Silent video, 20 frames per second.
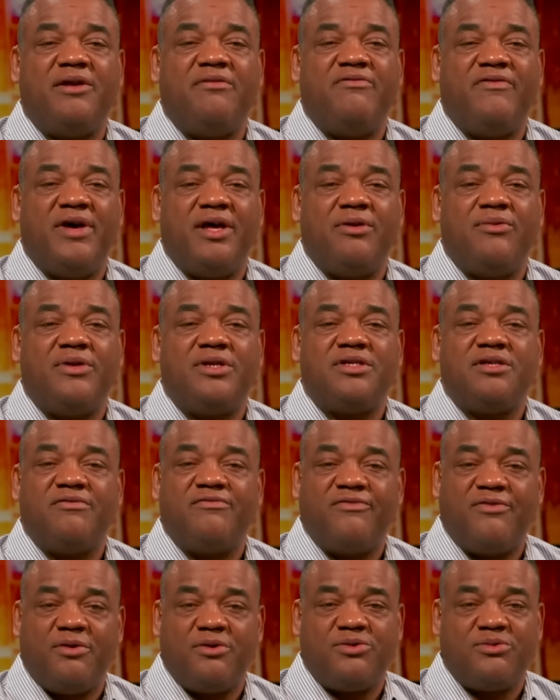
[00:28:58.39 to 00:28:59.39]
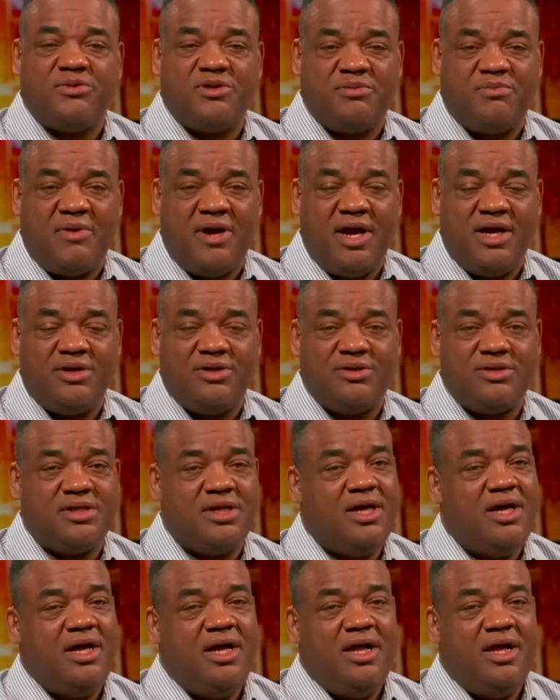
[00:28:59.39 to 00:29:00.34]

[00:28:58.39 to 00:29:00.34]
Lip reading: veterans and first responders.